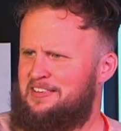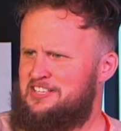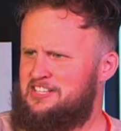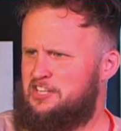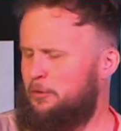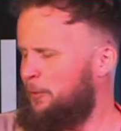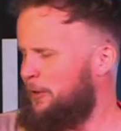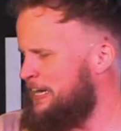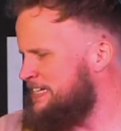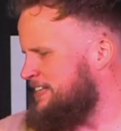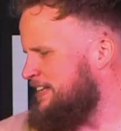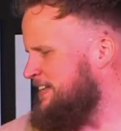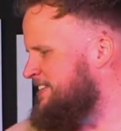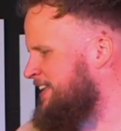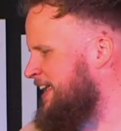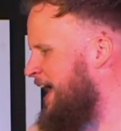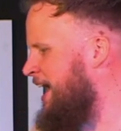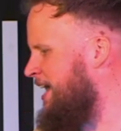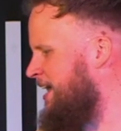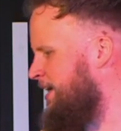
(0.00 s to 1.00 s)
So what does it
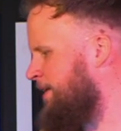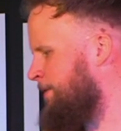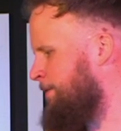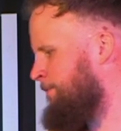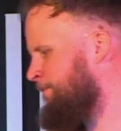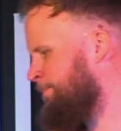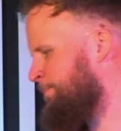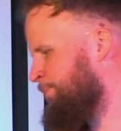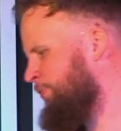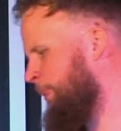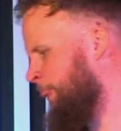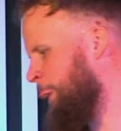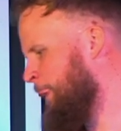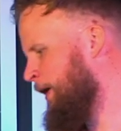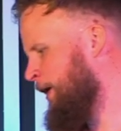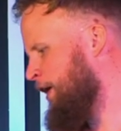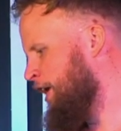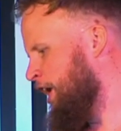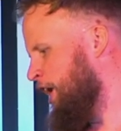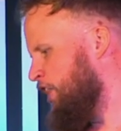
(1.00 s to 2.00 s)
say?
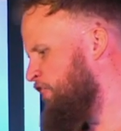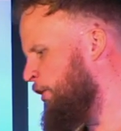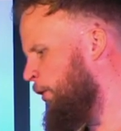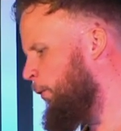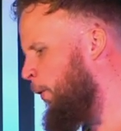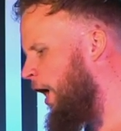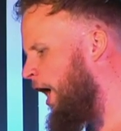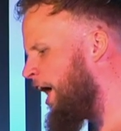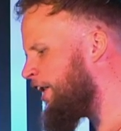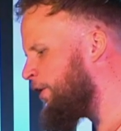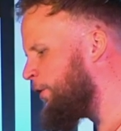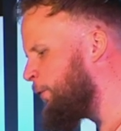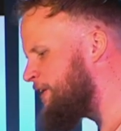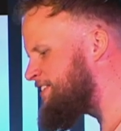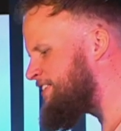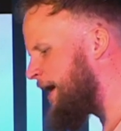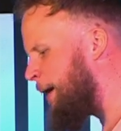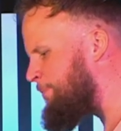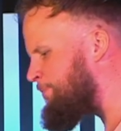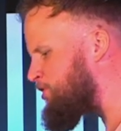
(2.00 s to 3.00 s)
The water
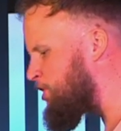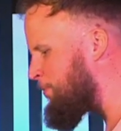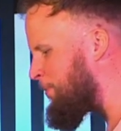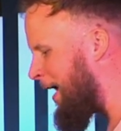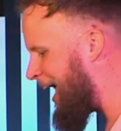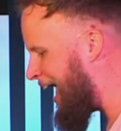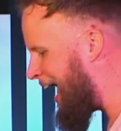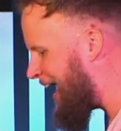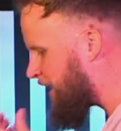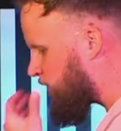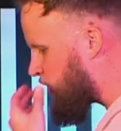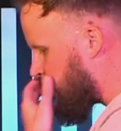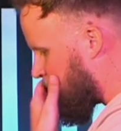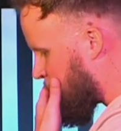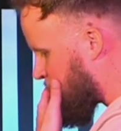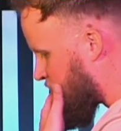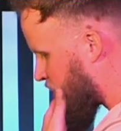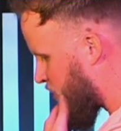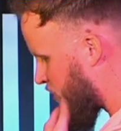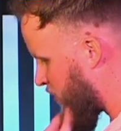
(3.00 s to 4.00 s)
was up to my
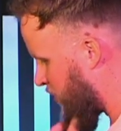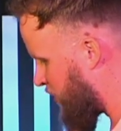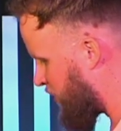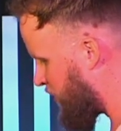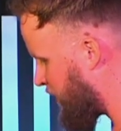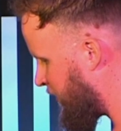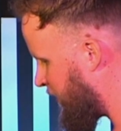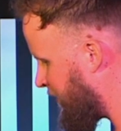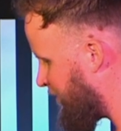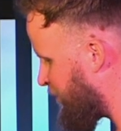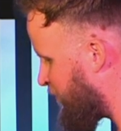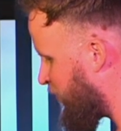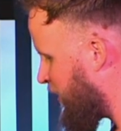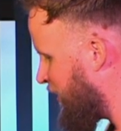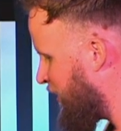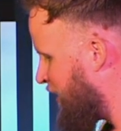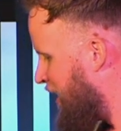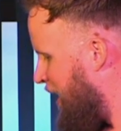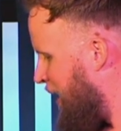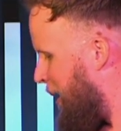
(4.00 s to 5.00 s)
ankles,
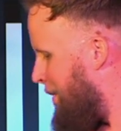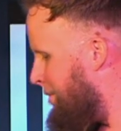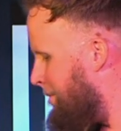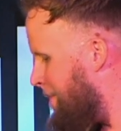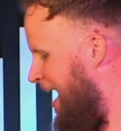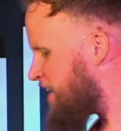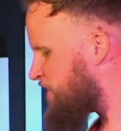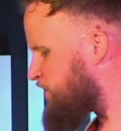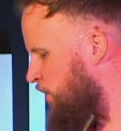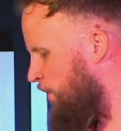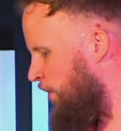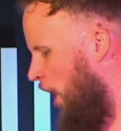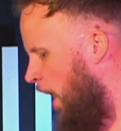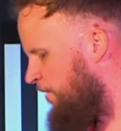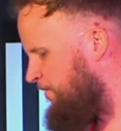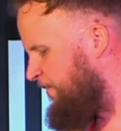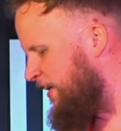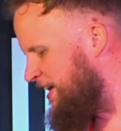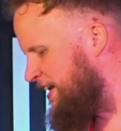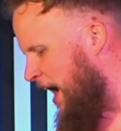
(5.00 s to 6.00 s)
measured
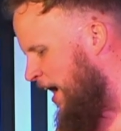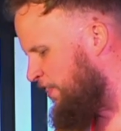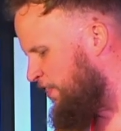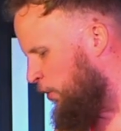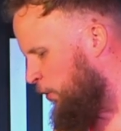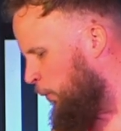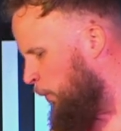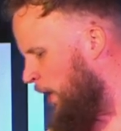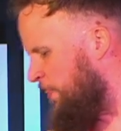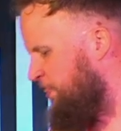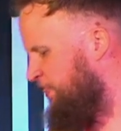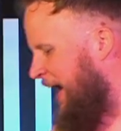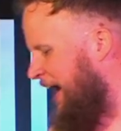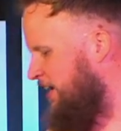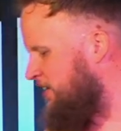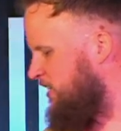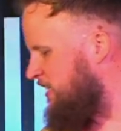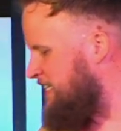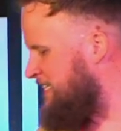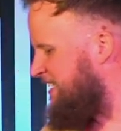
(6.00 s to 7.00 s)
off another
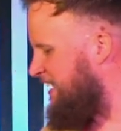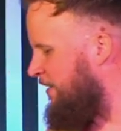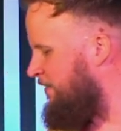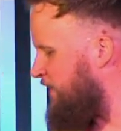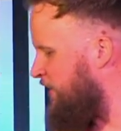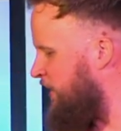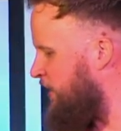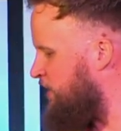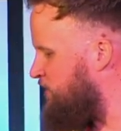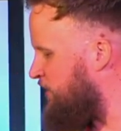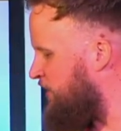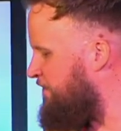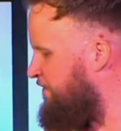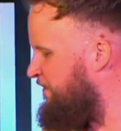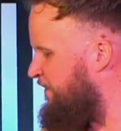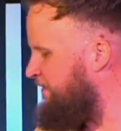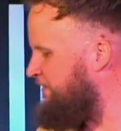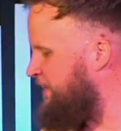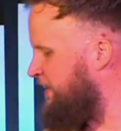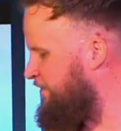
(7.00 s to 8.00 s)

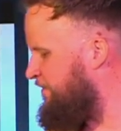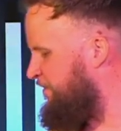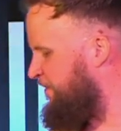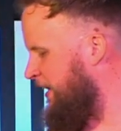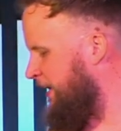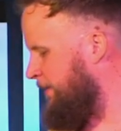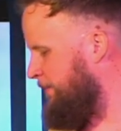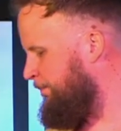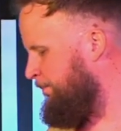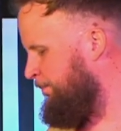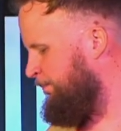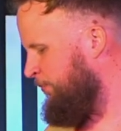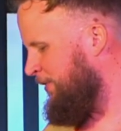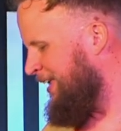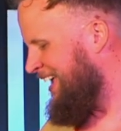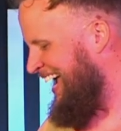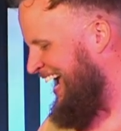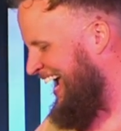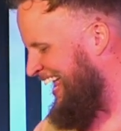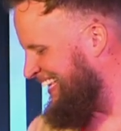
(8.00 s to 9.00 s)
1,750 feet,
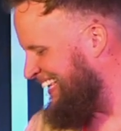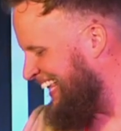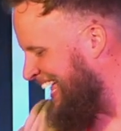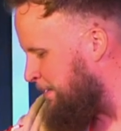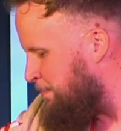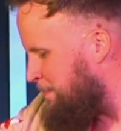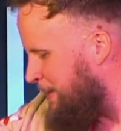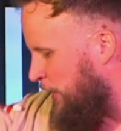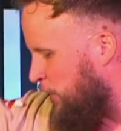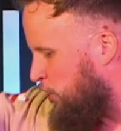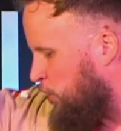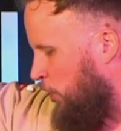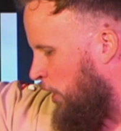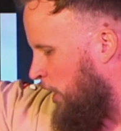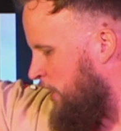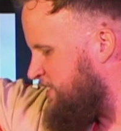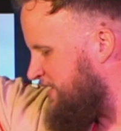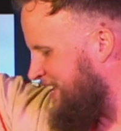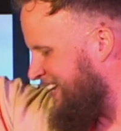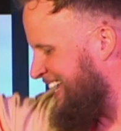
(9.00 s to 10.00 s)
and led me
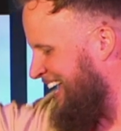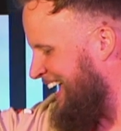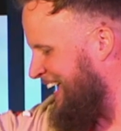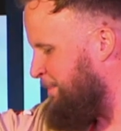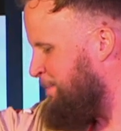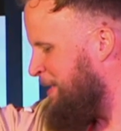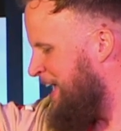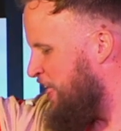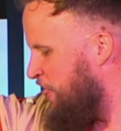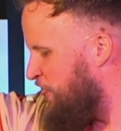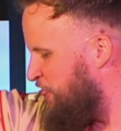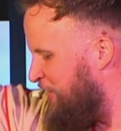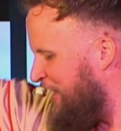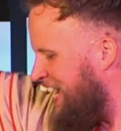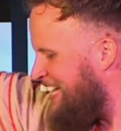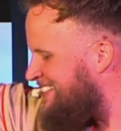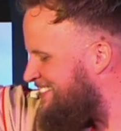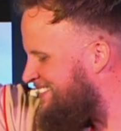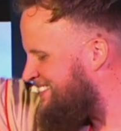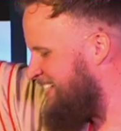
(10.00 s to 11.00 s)
across again.
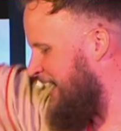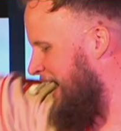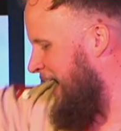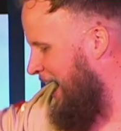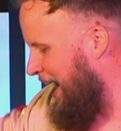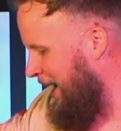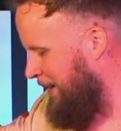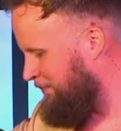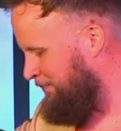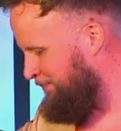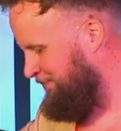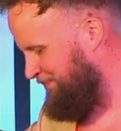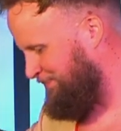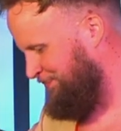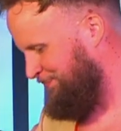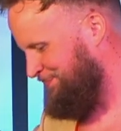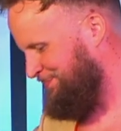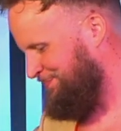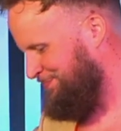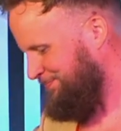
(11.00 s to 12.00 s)
This time,
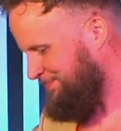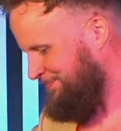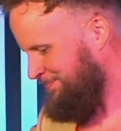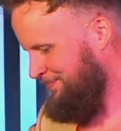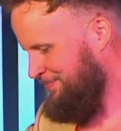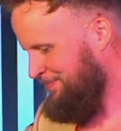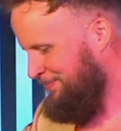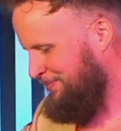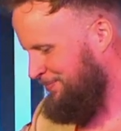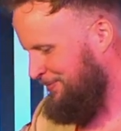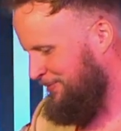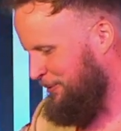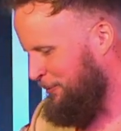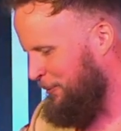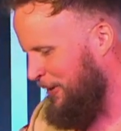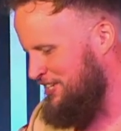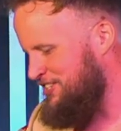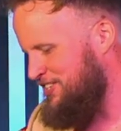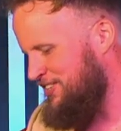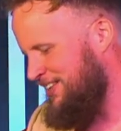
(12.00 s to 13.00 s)

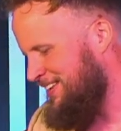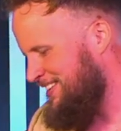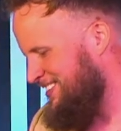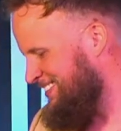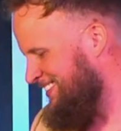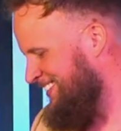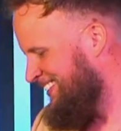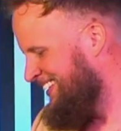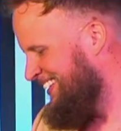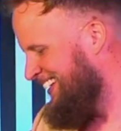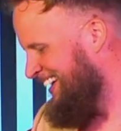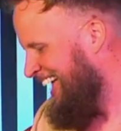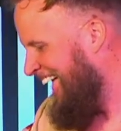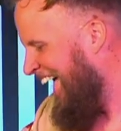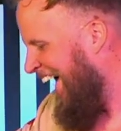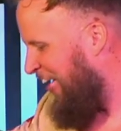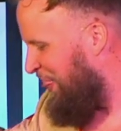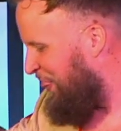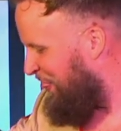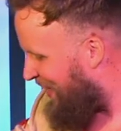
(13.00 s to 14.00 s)
watch this.
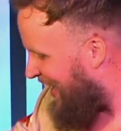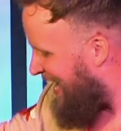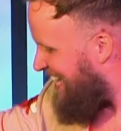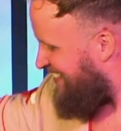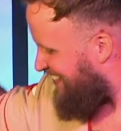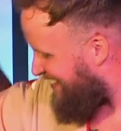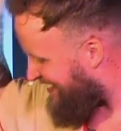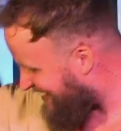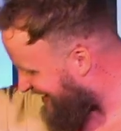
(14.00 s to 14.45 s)
This